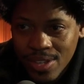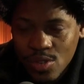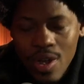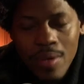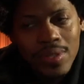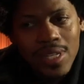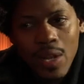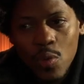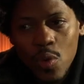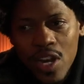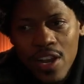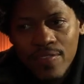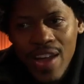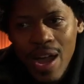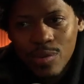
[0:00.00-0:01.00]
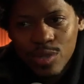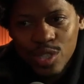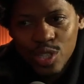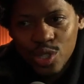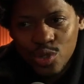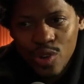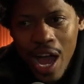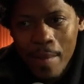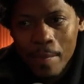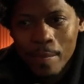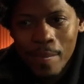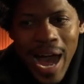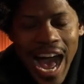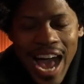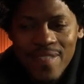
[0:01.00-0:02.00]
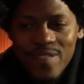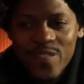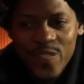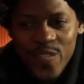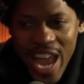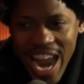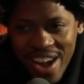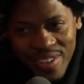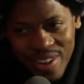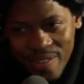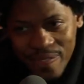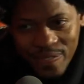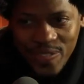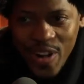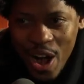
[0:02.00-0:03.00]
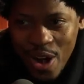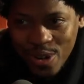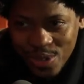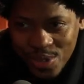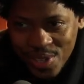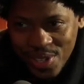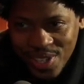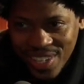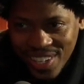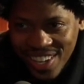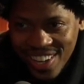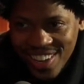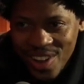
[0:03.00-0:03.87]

So I was like, what if I was to drop my very first